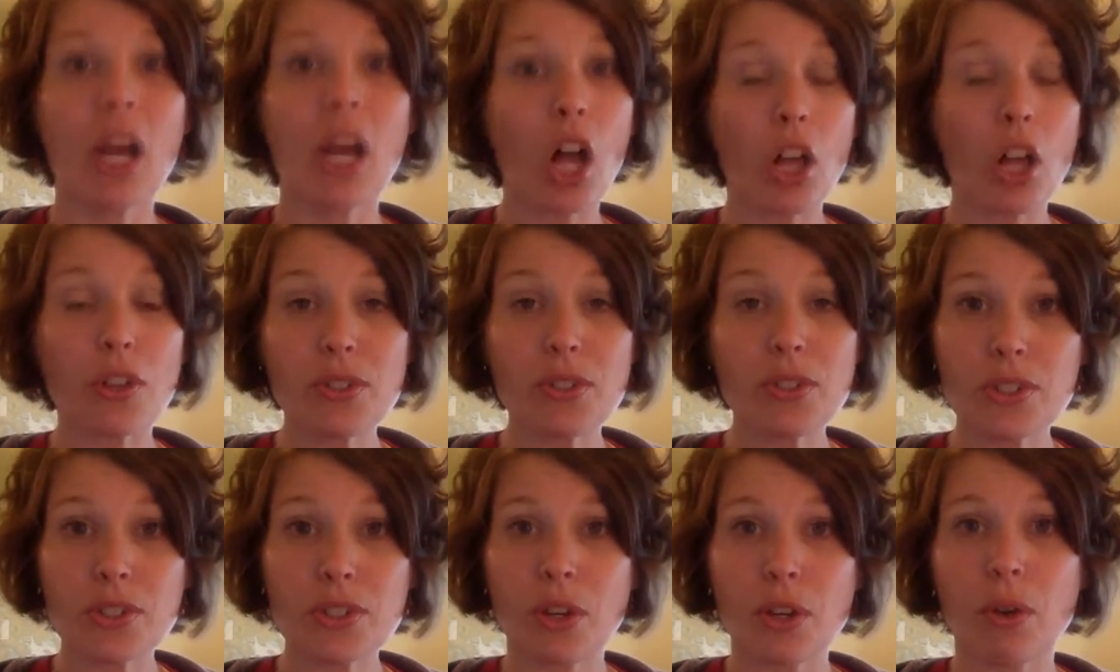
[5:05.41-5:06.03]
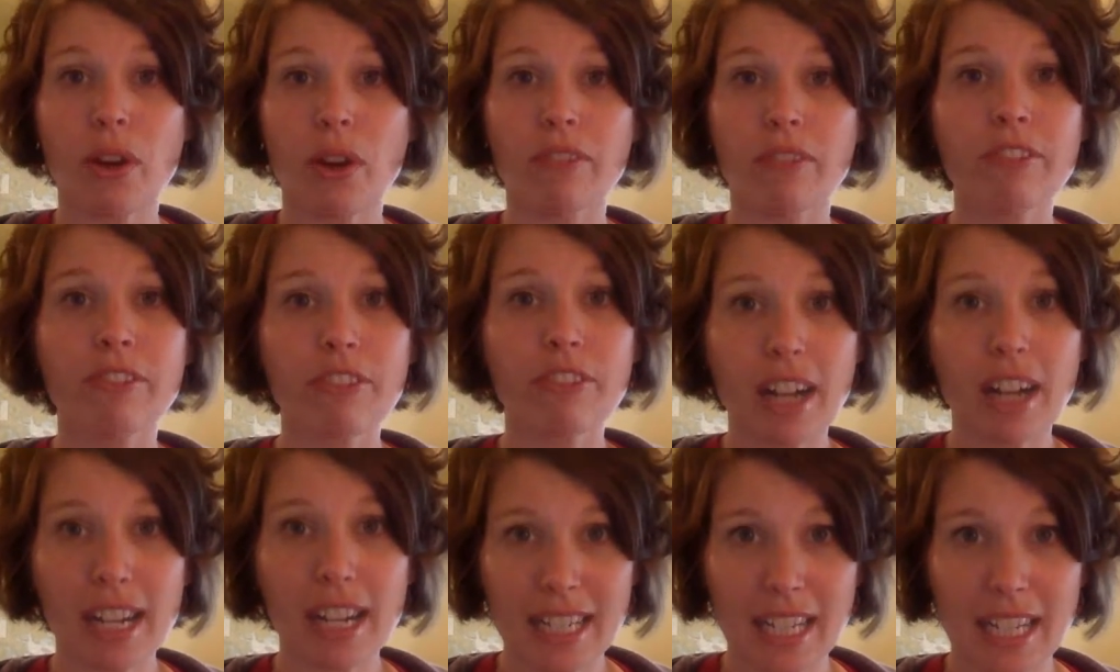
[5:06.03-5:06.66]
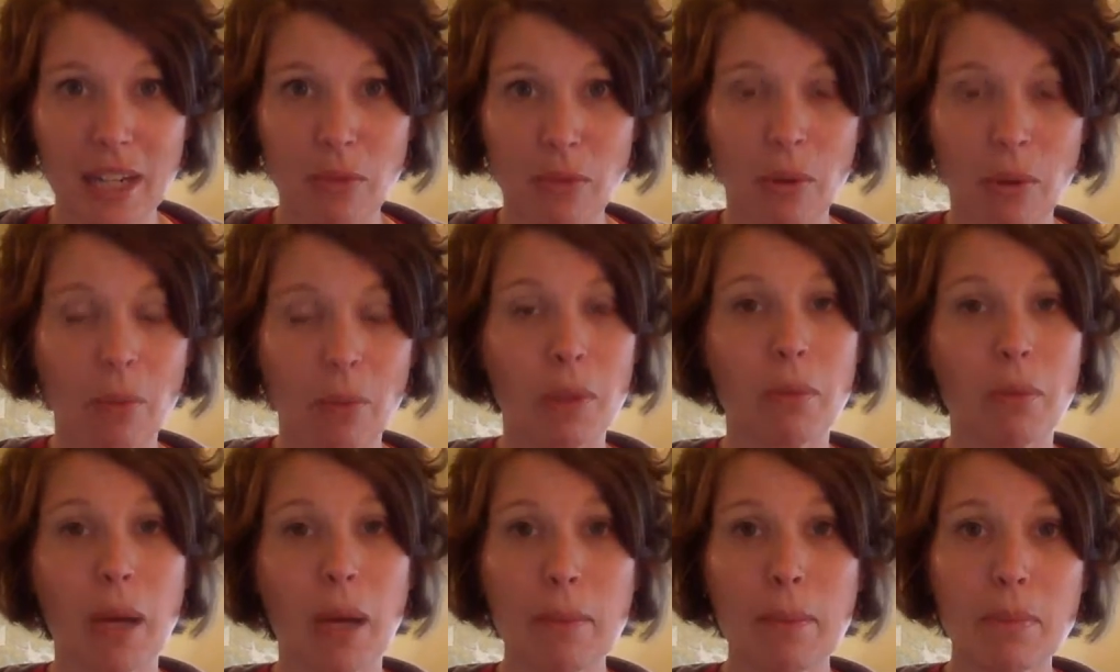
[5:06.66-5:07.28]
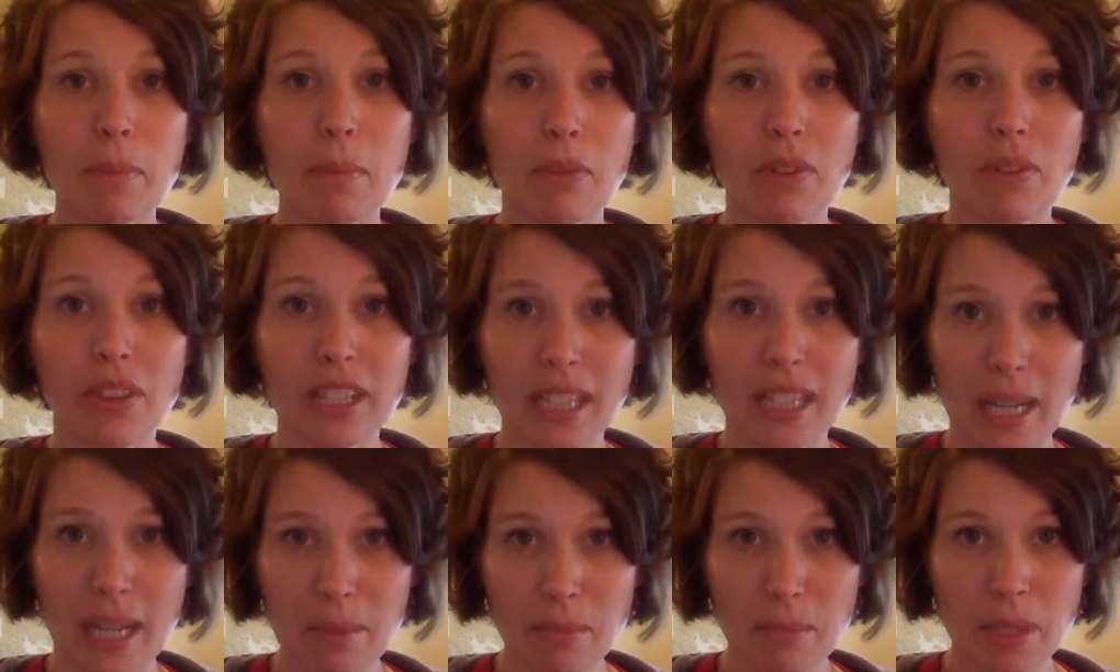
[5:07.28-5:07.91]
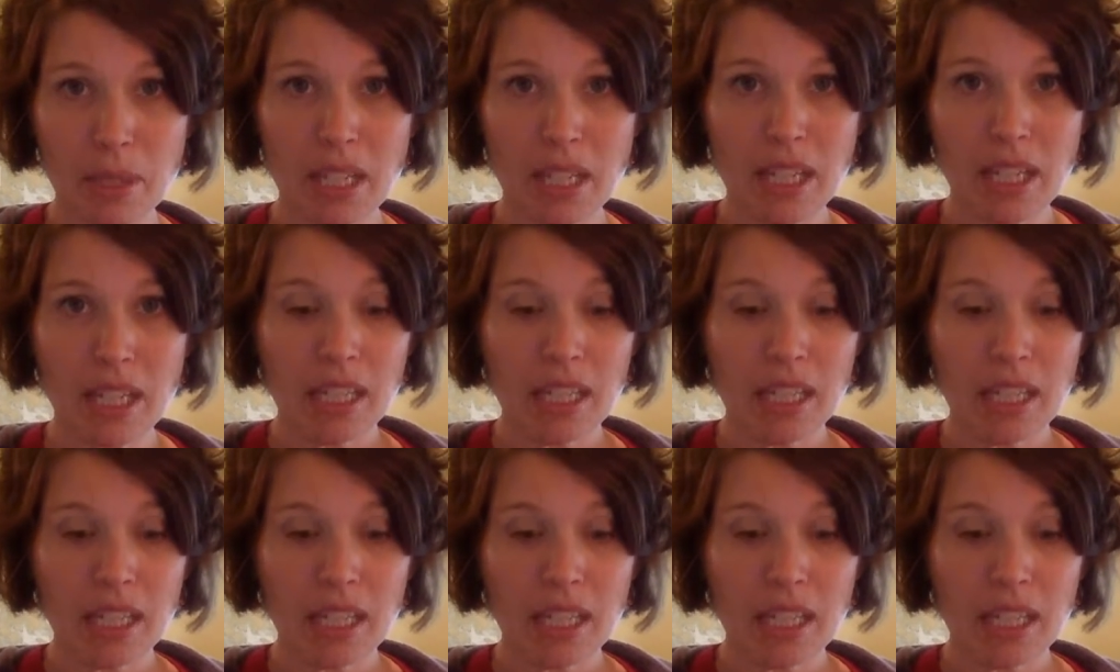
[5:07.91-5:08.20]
Also, on Friday, when we wrap everything up,